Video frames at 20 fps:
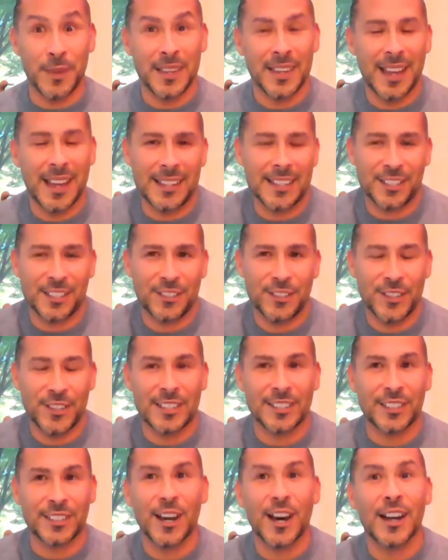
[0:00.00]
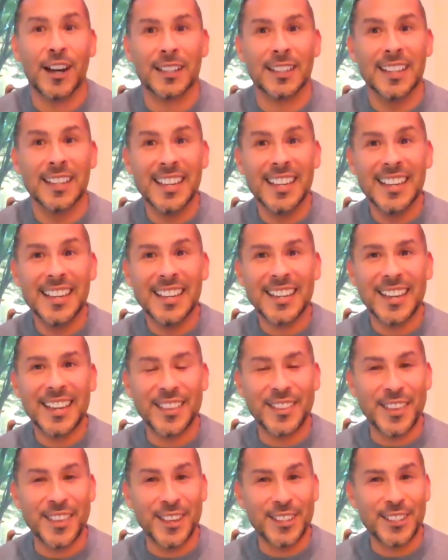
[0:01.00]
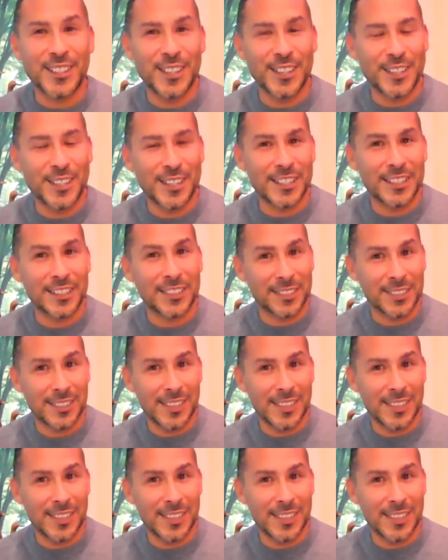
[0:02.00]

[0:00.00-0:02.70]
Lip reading: I just couldn't talk. And then she just